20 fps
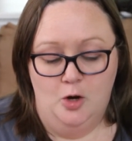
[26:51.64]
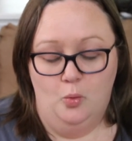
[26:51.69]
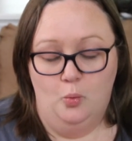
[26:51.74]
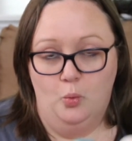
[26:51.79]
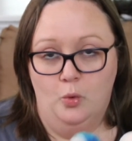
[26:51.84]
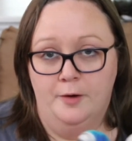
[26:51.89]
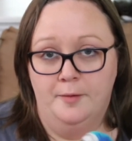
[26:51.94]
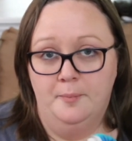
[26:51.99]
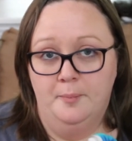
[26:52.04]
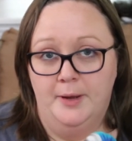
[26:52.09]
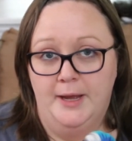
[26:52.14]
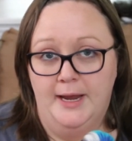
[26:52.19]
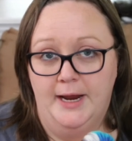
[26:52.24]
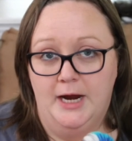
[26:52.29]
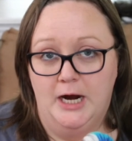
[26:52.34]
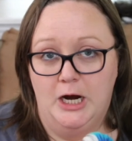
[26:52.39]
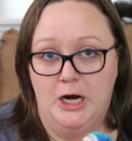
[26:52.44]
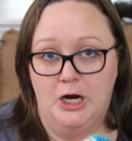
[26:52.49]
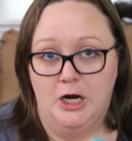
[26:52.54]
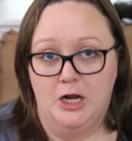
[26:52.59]
one
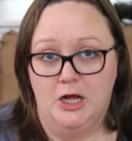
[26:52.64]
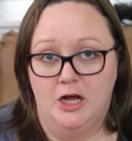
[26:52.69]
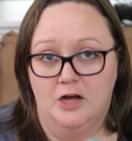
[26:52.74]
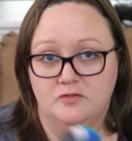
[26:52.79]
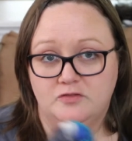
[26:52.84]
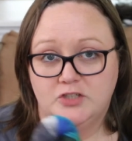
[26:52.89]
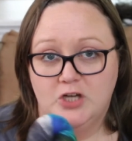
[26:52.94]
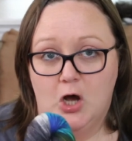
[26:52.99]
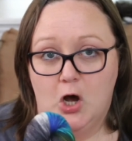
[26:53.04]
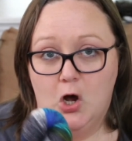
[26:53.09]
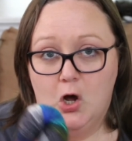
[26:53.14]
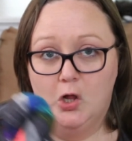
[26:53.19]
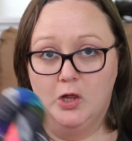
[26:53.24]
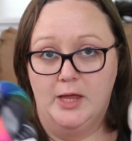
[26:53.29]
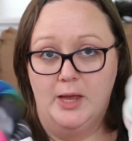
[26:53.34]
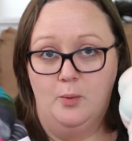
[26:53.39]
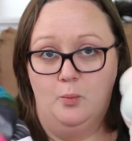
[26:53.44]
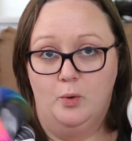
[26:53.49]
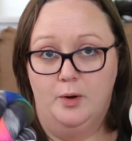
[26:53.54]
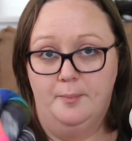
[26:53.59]
pair of tall
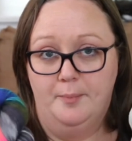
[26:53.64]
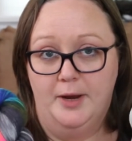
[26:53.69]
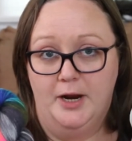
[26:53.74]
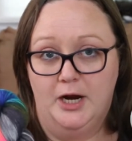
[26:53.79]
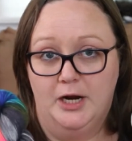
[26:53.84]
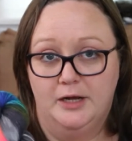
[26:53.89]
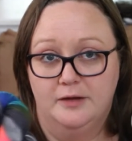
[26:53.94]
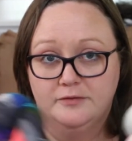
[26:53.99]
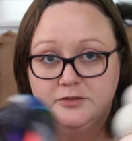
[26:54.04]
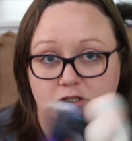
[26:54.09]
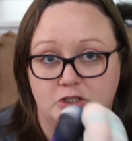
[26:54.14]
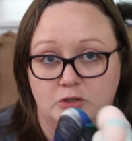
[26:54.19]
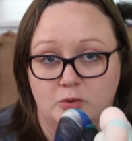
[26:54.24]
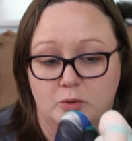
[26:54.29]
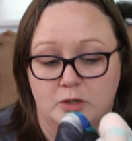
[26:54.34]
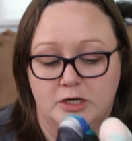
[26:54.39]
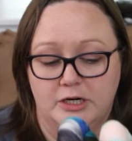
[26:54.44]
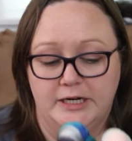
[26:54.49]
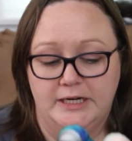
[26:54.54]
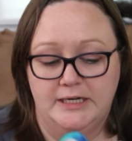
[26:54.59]
and one pair of
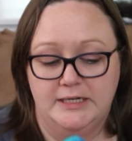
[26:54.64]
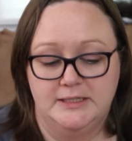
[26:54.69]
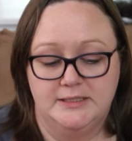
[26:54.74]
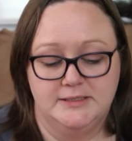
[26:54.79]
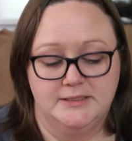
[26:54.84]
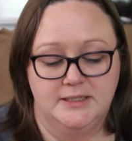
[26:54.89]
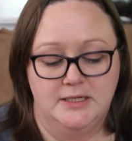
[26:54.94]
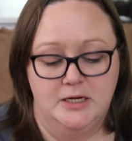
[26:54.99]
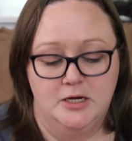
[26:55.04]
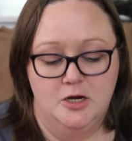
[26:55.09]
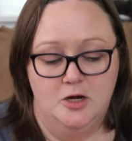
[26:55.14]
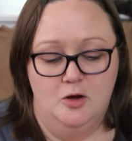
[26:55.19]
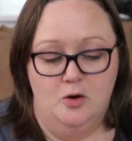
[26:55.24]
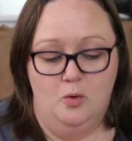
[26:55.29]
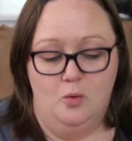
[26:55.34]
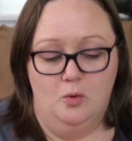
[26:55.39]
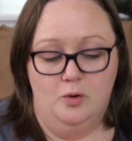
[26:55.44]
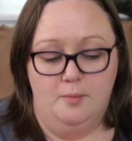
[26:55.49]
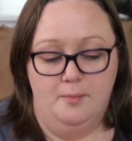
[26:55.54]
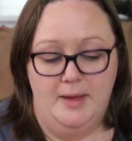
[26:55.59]
shorties
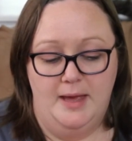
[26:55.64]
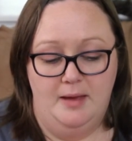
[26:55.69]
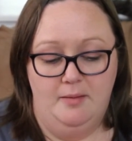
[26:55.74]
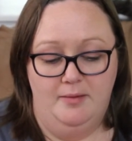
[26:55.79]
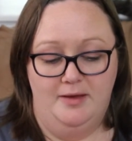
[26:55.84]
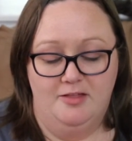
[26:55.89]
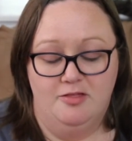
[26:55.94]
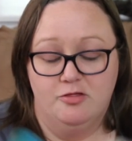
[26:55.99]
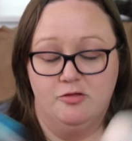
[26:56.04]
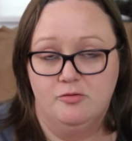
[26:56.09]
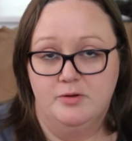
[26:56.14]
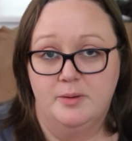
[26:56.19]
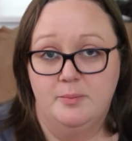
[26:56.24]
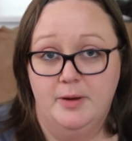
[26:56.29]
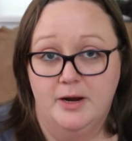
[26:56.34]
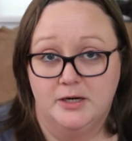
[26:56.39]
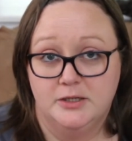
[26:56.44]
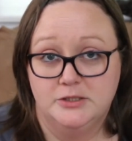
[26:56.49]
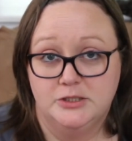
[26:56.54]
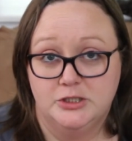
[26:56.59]
or maybe three
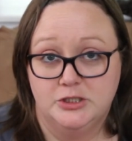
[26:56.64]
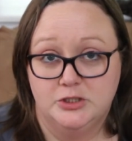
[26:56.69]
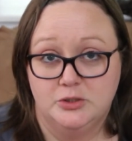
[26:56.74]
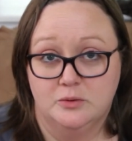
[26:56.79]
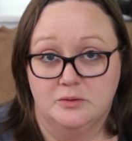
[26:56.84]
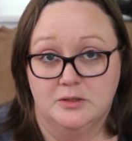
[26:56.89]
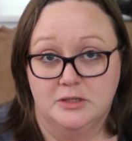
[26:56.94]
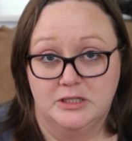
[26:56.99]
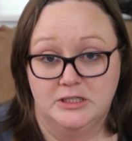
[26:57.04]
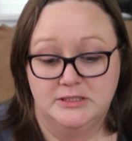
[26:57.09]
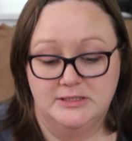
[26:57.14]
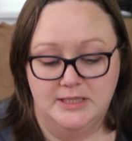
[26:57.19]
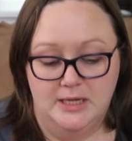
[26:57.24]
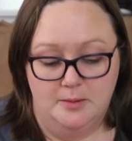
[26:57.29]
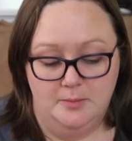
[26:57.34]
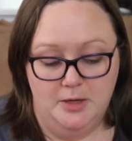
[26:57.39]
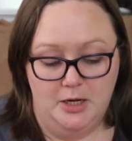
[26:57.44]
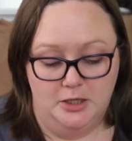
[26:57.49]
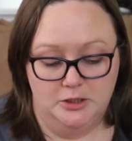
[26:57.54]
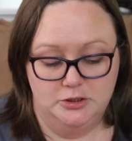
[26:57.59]
pairs of shorties.
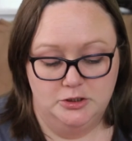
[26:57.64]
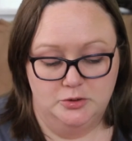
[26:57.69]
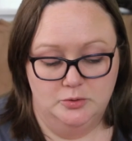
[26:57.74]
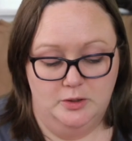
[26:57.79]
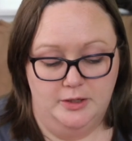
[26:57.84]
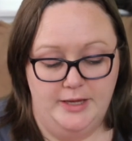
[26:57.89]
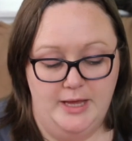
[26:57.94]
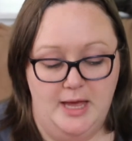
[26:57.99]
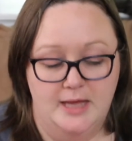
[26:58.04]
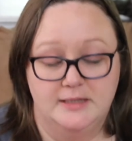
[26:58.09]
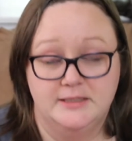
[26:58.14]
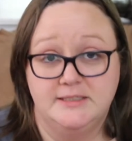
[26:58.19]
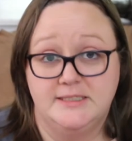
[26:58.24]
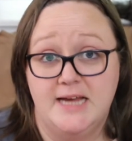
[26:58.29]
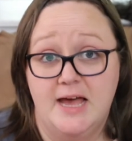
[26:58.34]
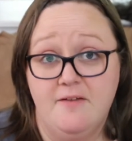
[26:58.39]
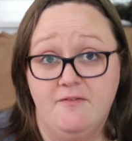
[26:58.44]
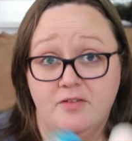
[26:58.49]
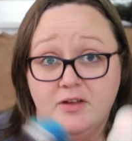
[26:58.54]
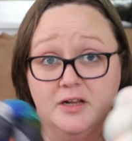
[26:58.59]
I'm not sure yet.
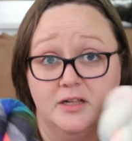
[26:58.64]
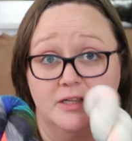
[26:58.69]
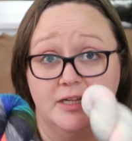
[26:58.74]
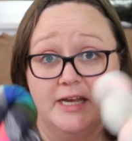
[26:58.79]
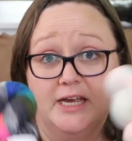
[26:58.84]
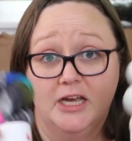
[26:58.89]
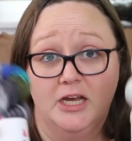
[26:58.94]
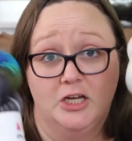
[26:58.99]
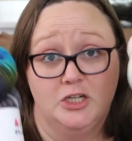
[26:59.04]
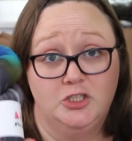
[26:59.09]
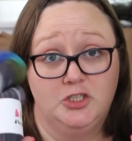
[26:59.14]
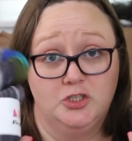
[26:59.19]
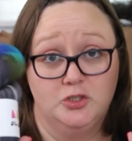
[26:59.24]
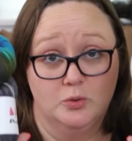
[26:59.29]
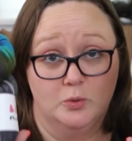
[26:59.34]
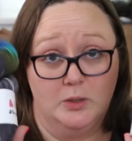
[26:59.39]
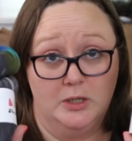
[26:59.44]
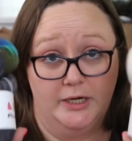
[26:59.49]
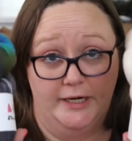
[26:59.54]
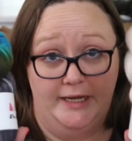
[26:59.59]
Definitely a
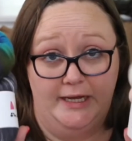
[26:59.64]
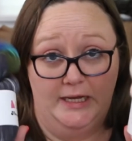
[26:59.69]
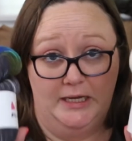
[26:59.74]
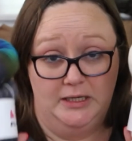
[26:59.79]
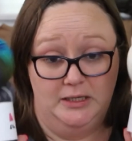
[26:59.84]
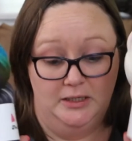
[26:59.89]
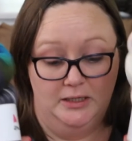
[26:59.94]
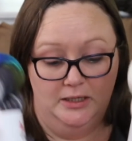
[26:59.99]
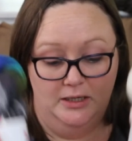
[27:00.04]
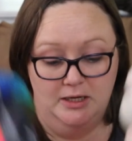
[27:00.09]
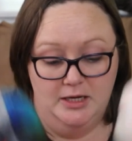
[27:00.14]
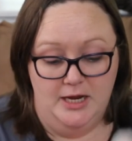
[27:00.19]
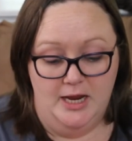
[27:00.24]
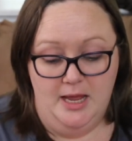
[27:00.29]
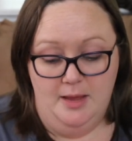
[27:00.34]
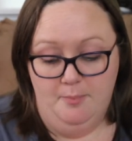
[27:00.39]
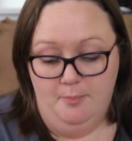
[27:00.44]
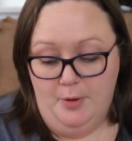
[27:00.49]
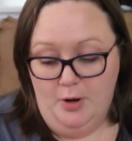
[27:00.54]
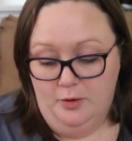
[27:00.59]
shorty
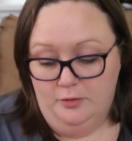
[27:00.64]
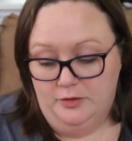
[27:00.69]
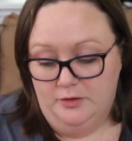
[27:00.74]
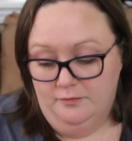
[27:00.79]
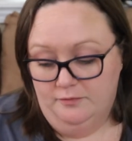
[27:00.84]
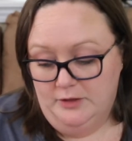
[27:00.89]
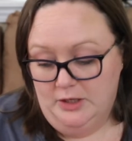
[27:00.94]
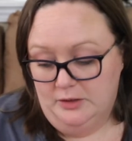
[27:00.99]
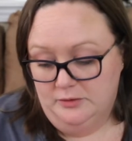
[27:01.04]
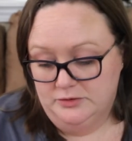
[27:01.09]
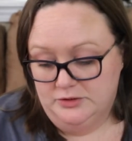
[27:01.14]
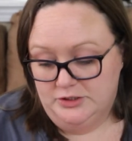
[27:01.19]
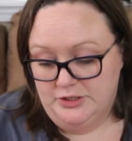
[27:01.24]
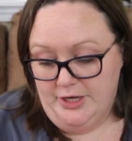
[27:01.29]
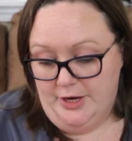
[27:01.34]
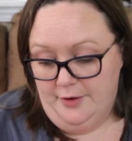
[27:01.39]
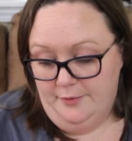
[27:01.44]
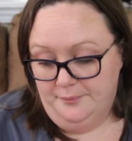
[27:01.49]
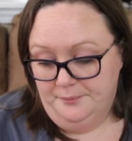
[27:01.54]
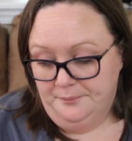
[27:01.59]
in both of those
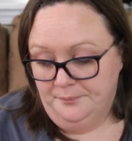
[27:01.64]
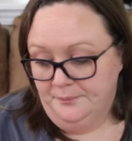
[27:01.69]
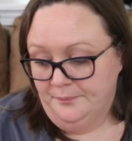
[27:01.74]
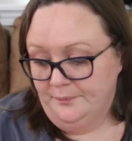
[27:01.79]
though.